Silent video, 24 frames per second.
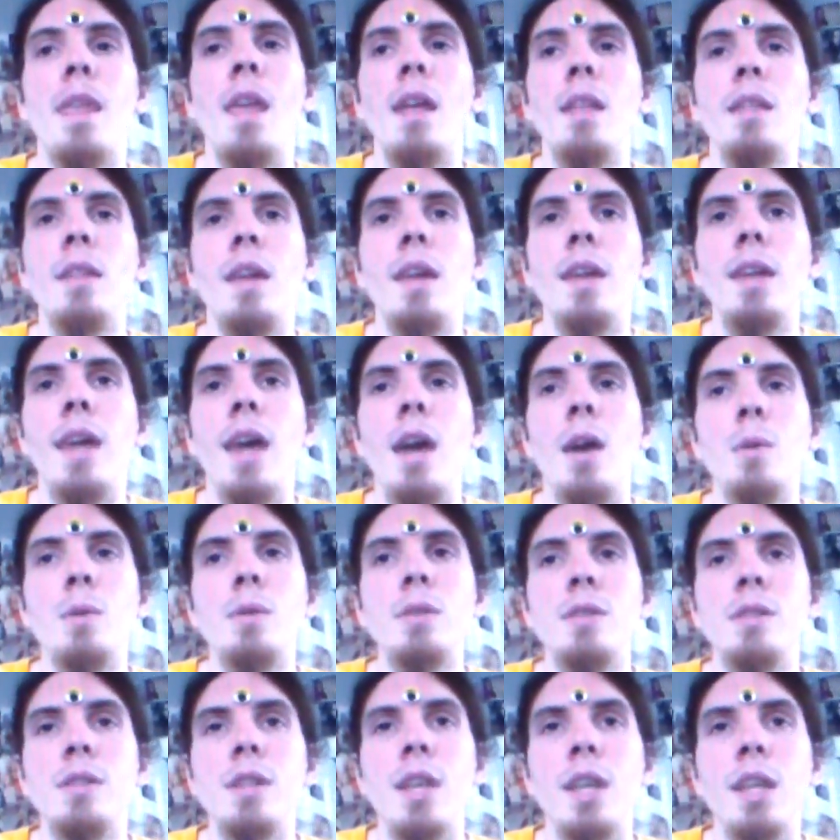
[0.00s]
And like
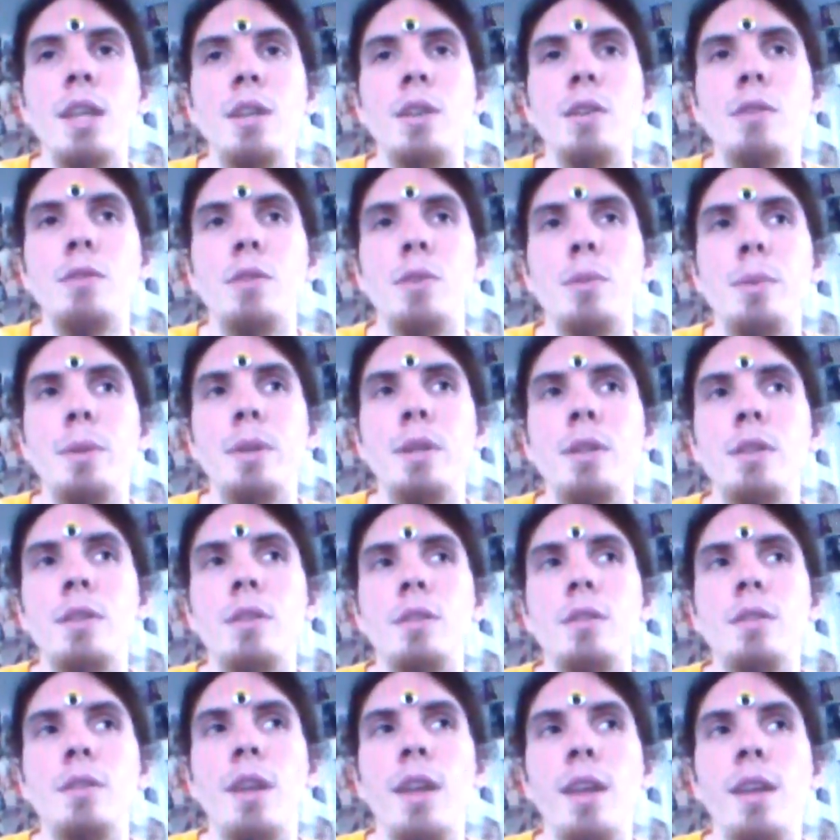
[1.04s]
hours later, for
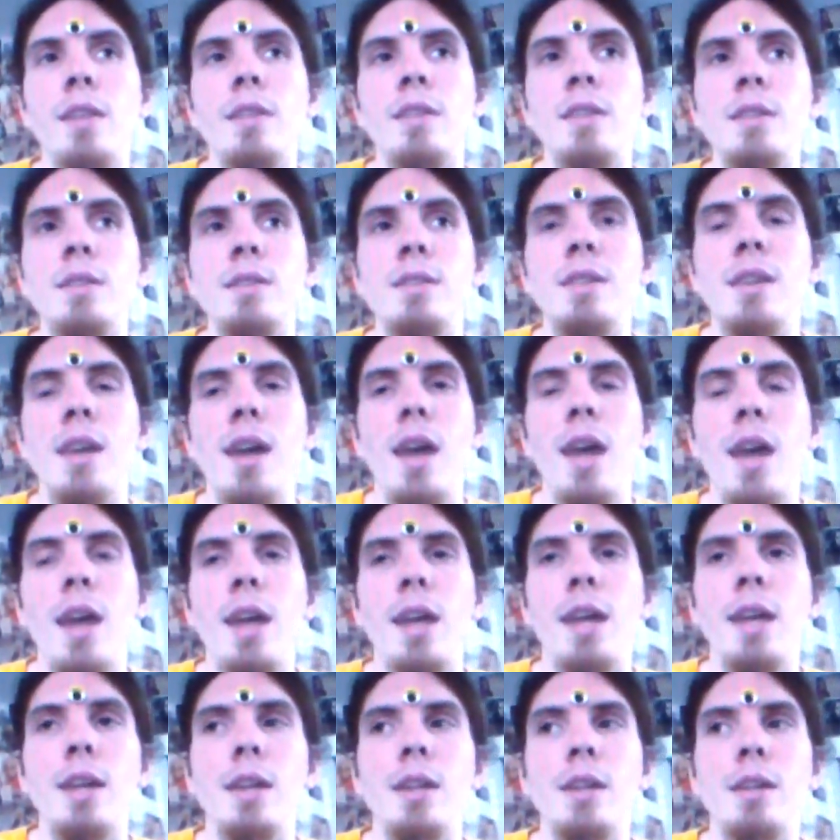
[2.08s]
real, like this
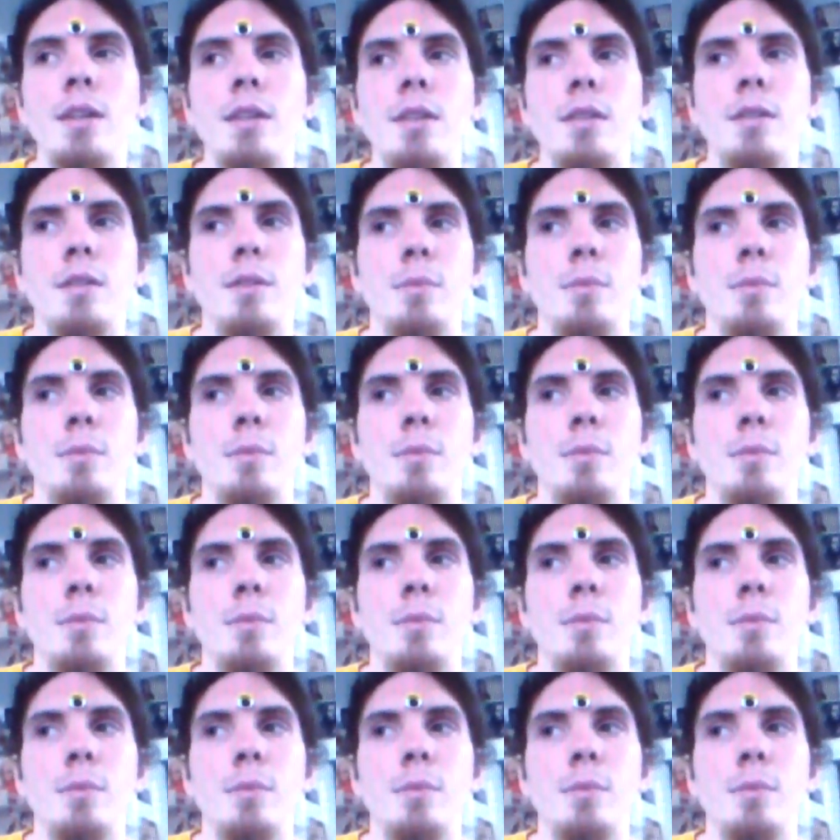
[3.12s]
guy